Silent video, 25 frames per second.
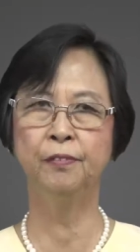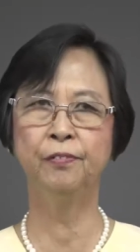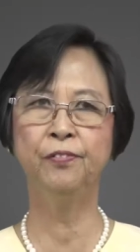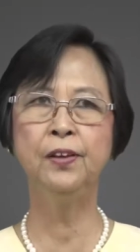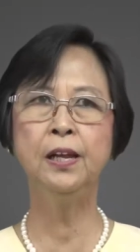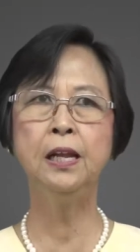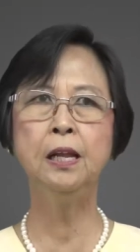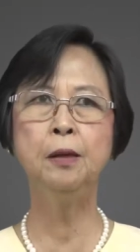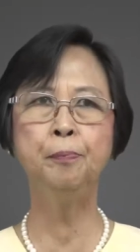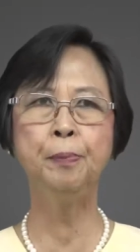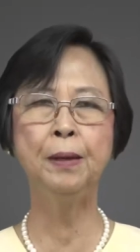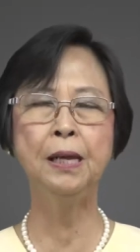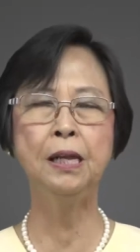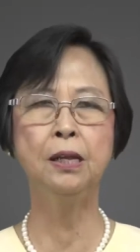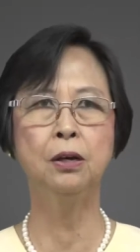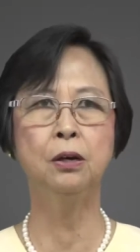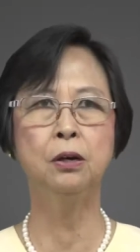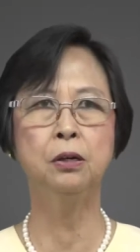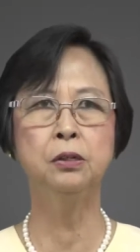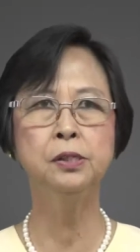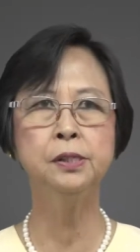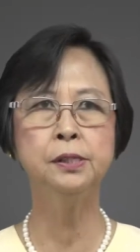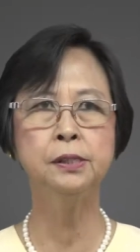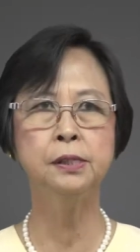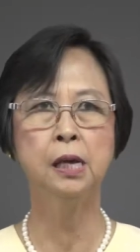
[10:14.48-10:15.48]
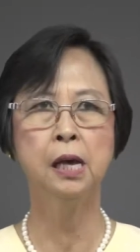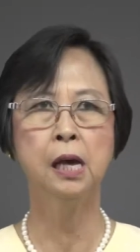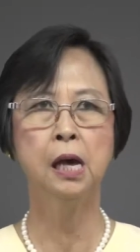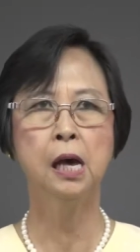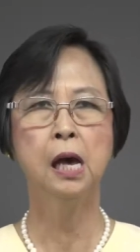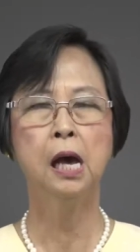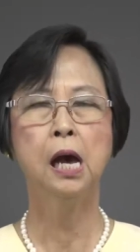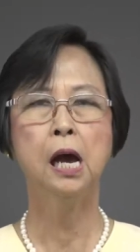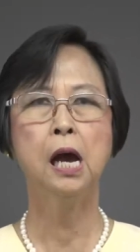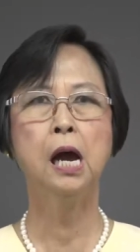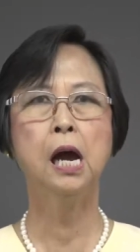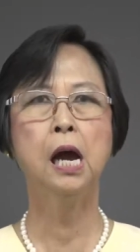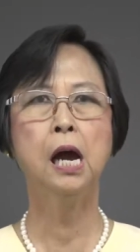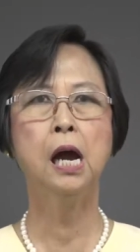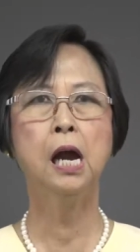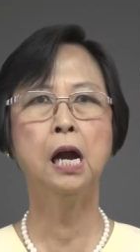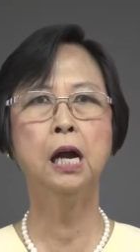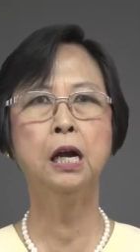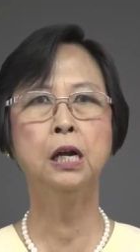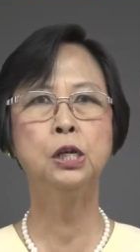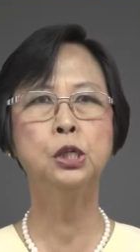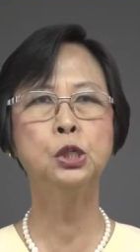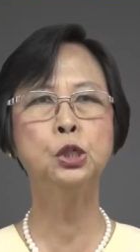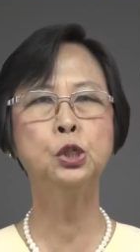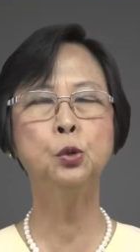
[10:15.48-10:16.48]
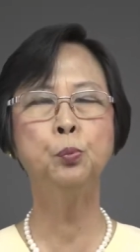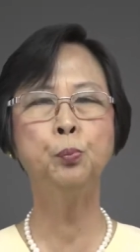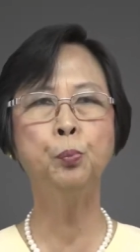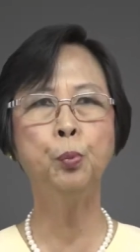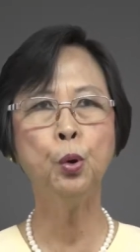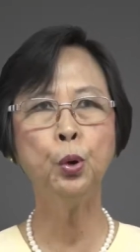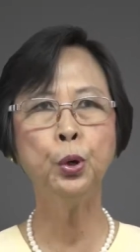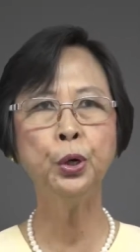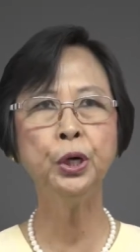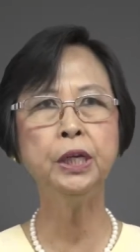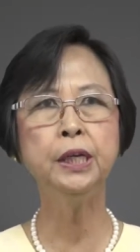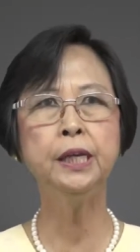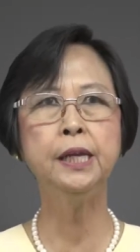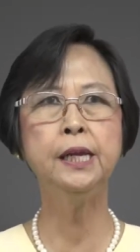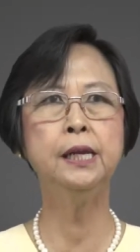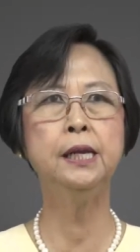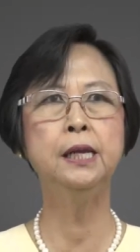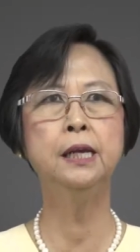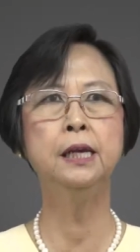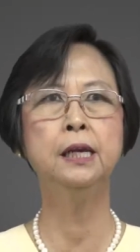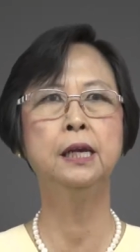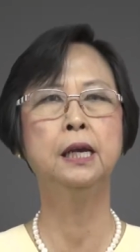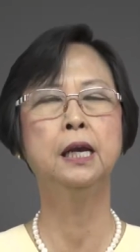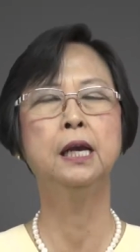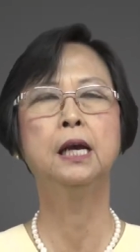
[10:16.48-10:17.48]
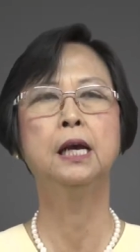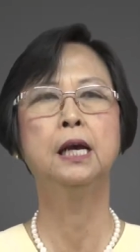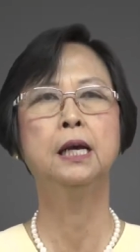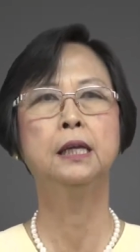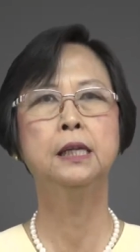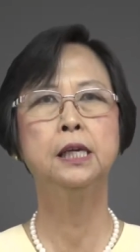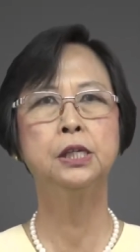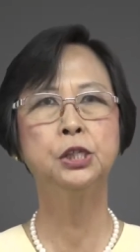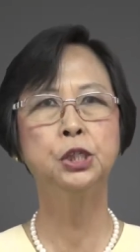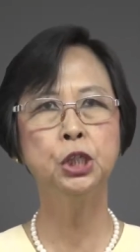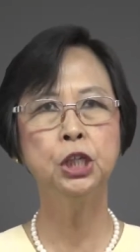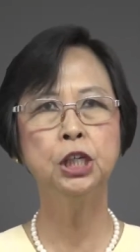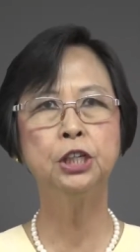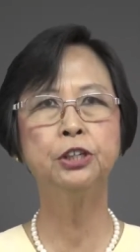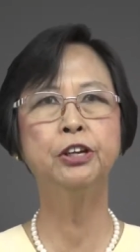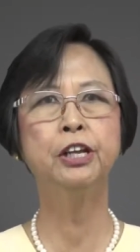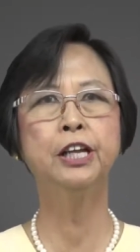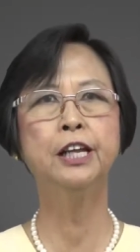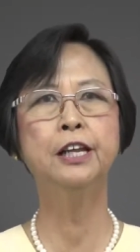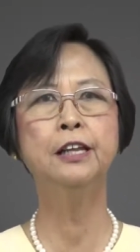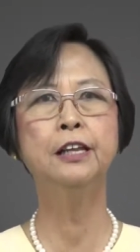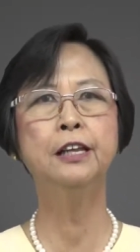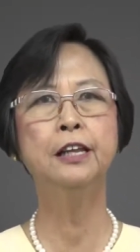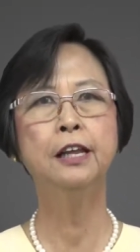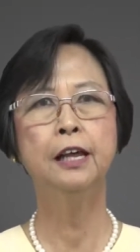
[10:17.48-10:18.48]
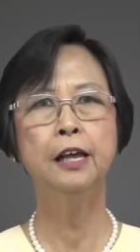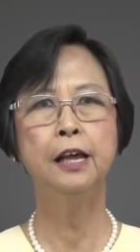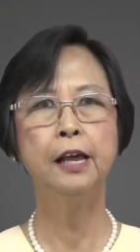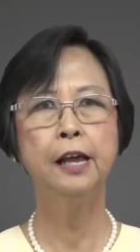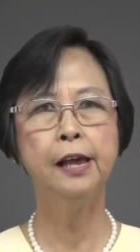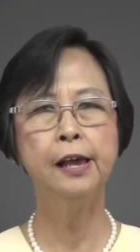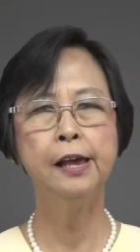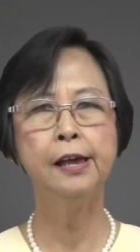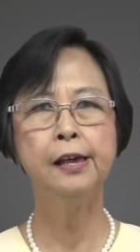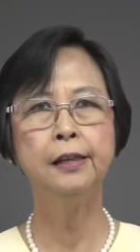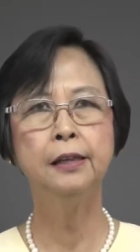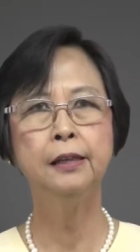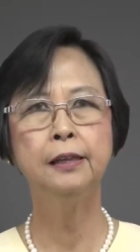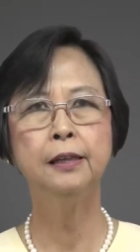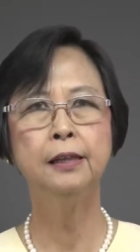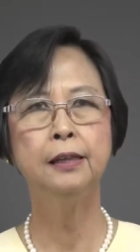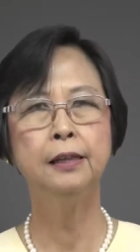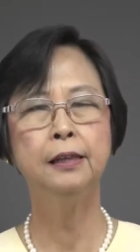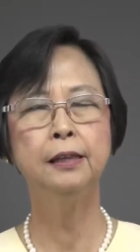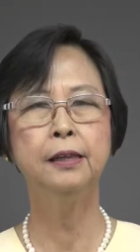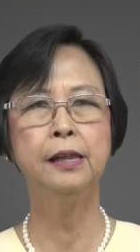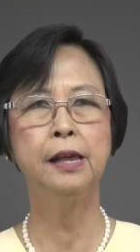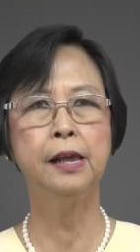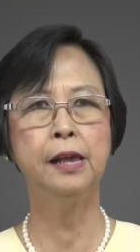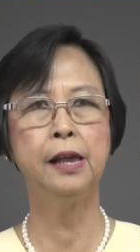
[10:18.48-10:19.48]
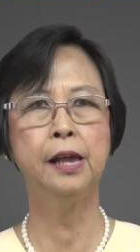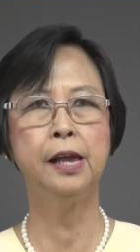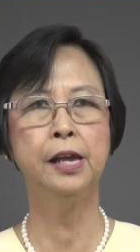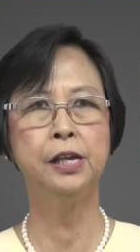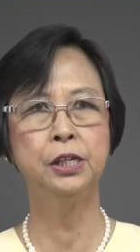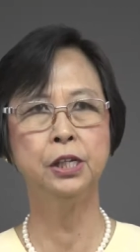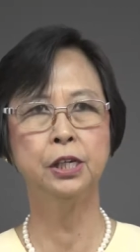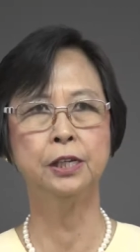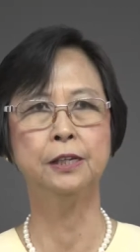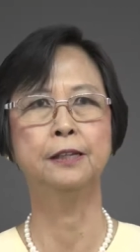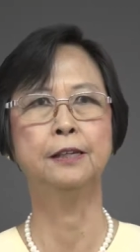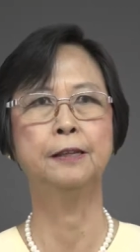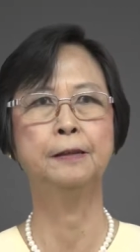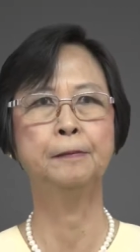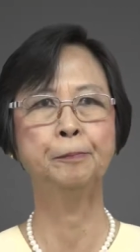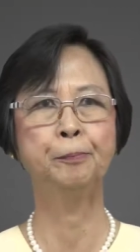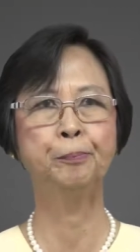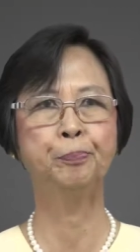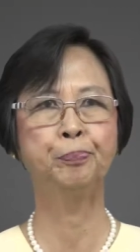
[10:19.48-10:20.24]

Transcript: Filipinos, are supporting the children and the aged.